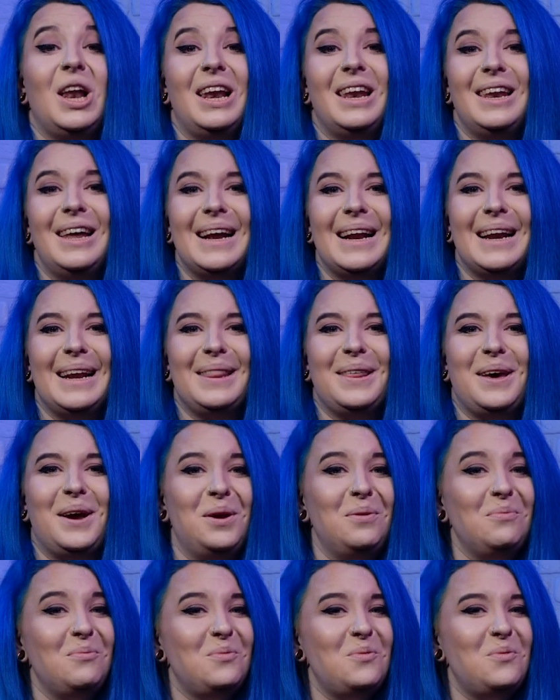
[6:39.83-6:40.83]
Luckily
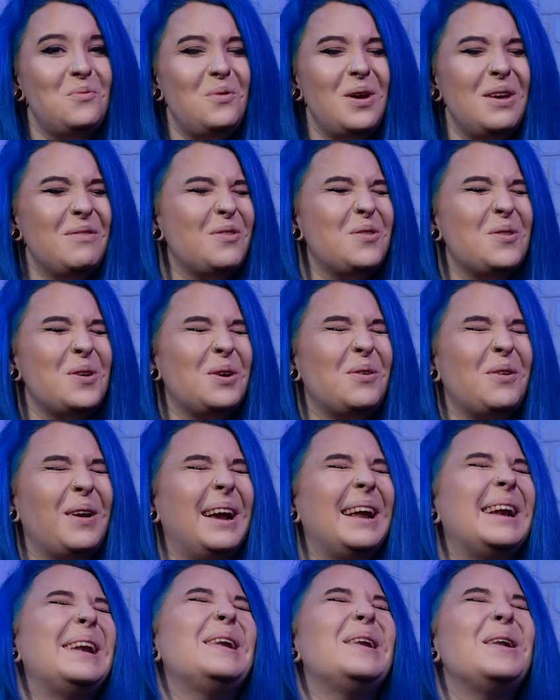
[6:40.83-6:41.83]
though, we've already
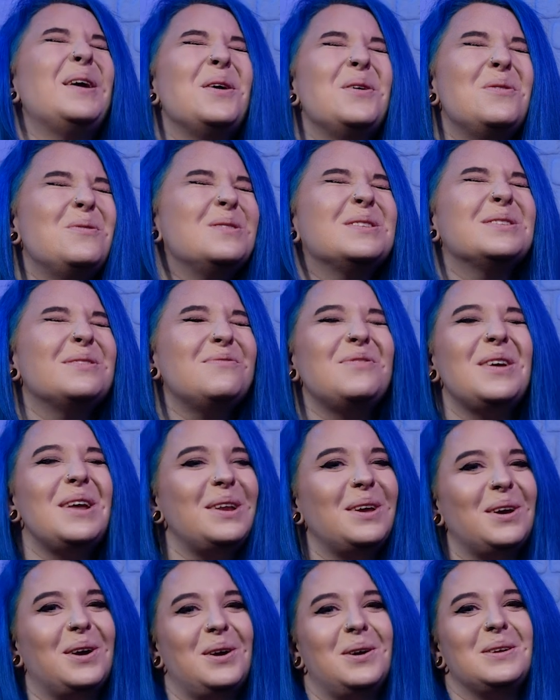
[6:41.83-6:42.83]
created loads of
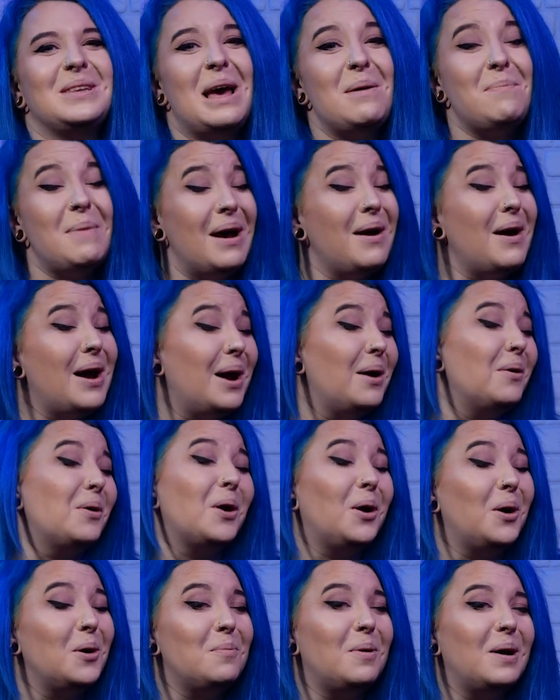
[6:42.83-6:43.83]
videos about how
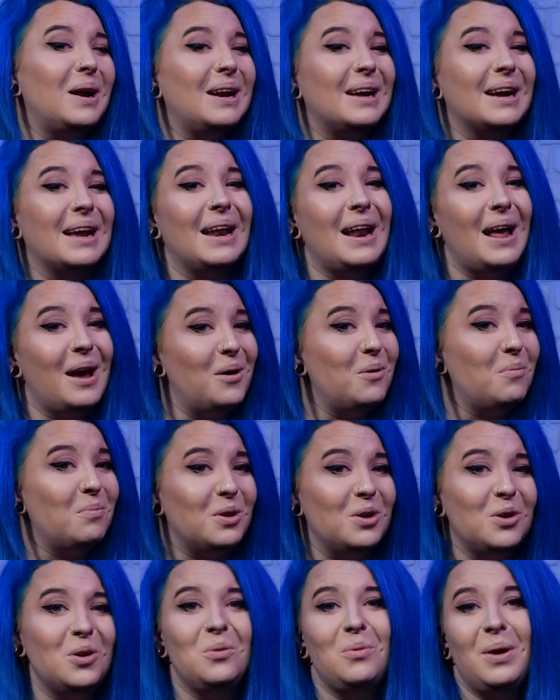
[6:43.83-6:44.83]
Copilot can help
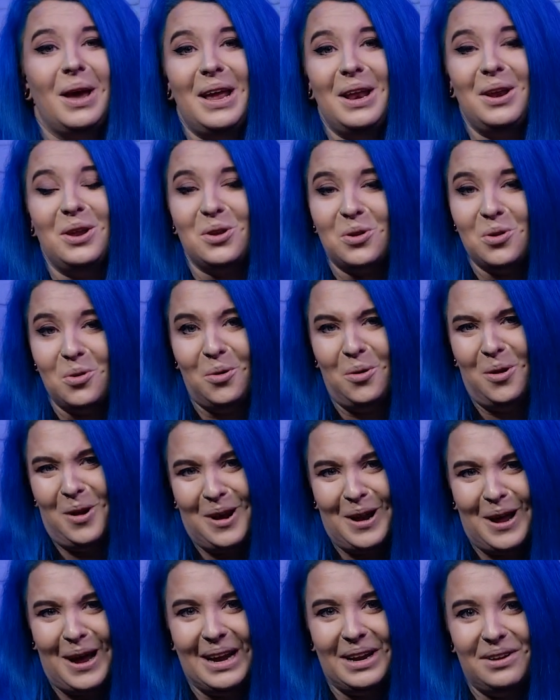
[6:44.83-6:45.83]
you in your
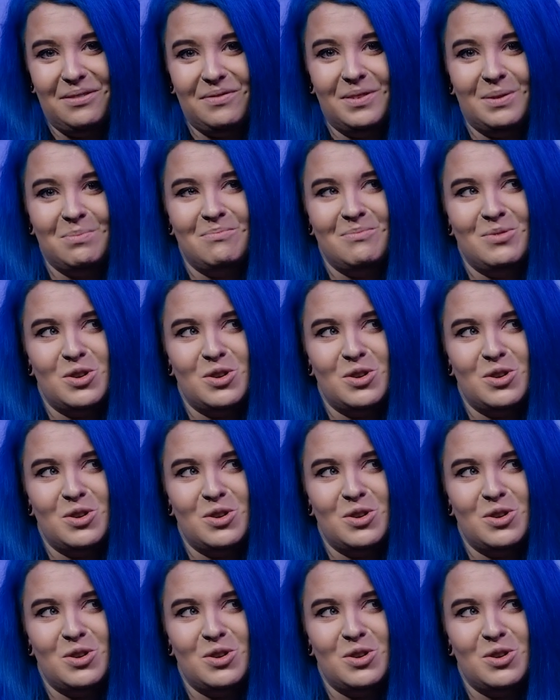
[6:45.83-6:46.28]
life.